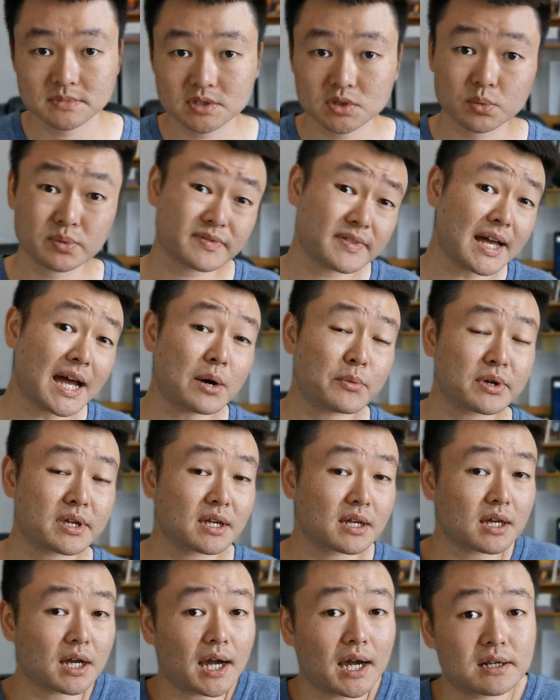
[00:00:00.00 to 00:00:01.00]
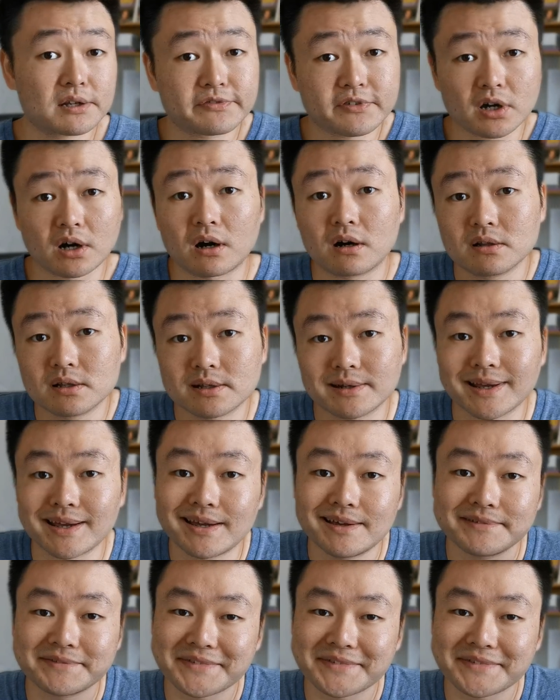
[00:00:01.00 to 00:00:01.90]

With that, we can kind of call it a